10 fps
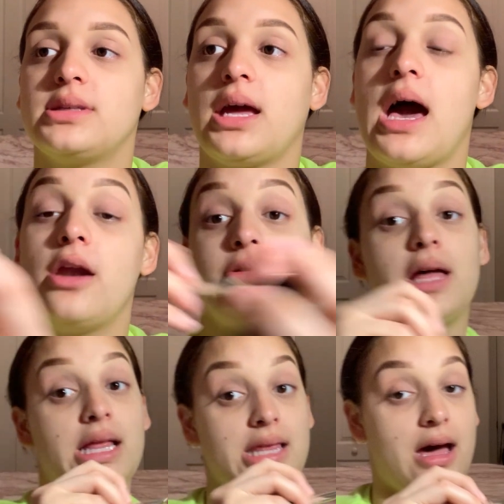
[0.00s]
Like, I don't
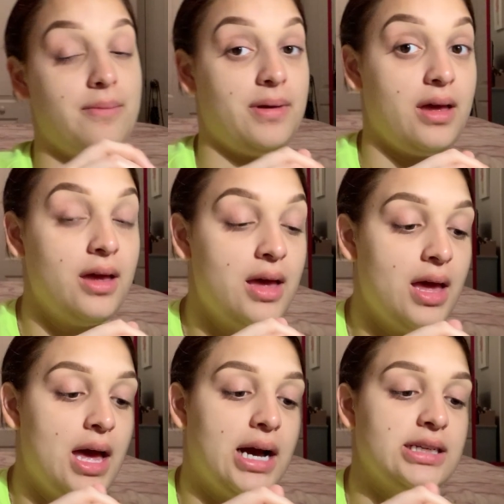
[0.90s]
like that, but
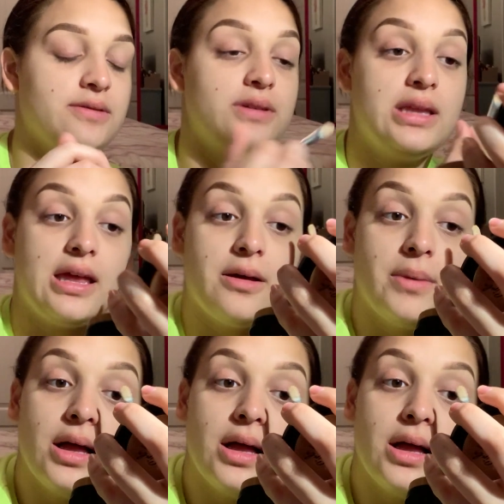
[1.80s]
I definitely like them